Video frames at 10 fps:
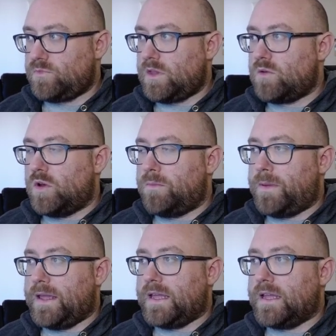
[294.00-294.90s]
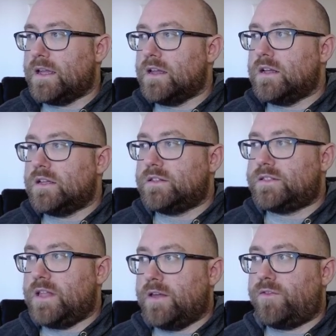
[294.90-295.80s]
would be
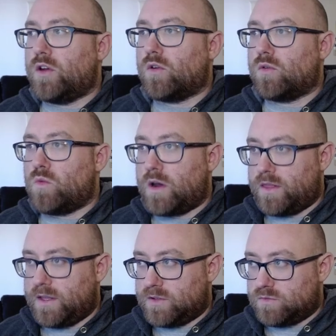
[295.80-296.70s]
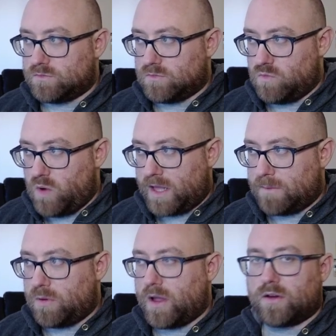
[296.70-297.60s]
if you're one of these winning
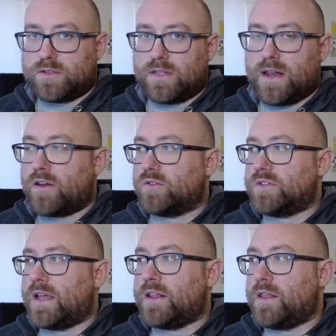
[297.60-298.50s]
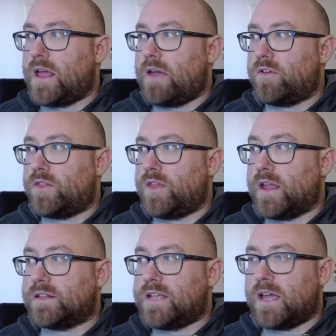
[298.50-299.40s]
players that enters
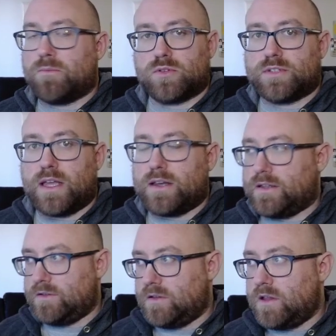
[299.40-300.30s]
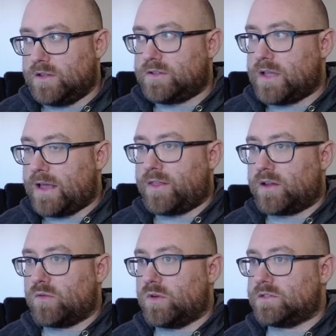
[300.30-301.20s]
everything, 10% is I
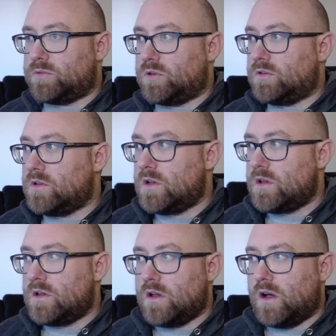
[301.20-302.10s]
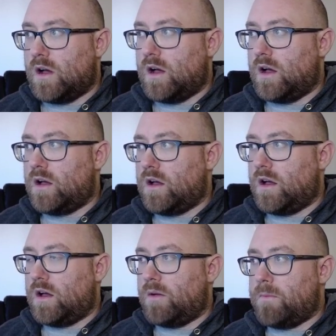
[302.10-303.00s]
think a reasonable
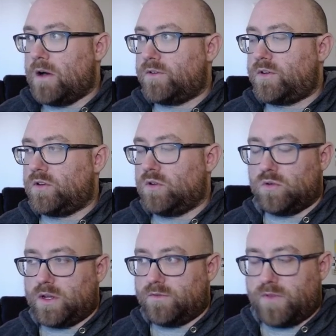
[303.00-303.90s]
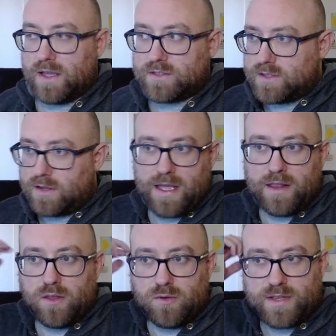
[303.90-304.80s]
amount to invest.
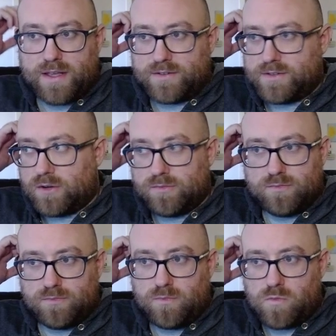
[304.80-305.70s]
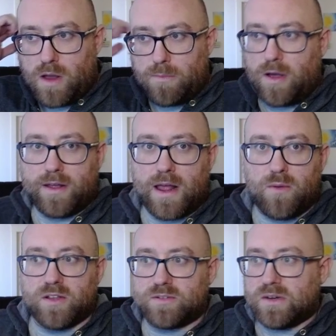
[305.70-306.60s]
Again, those guys are probably not
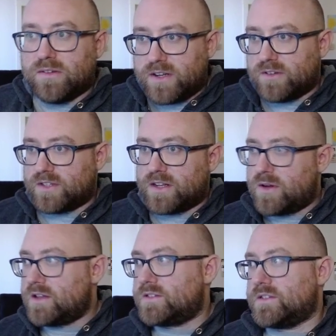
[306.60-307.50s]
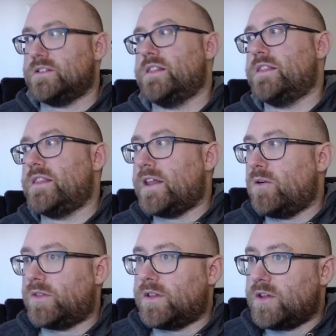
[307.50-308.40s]
watching my videos anyways, and they know
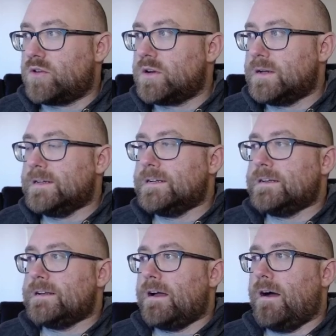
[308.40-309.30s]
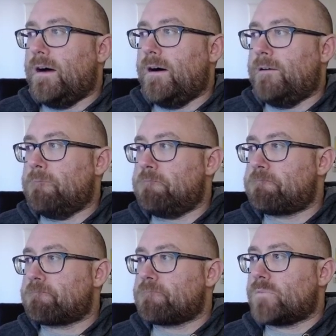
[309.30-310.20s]
what to do. And
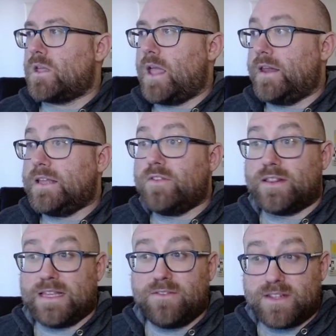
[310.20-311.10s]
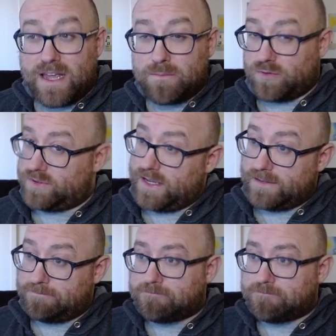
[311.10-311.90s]
even 10%,